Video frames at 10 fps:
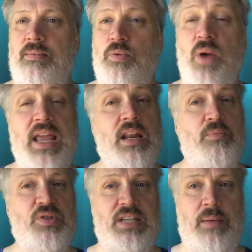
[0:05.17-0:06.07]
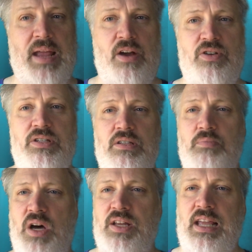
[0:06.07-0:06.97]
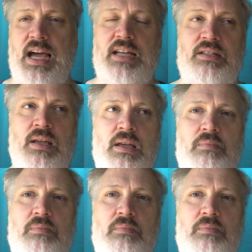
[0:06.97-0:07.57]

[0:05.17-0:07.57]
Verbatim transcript: Waking Up with Sam Harris's podcast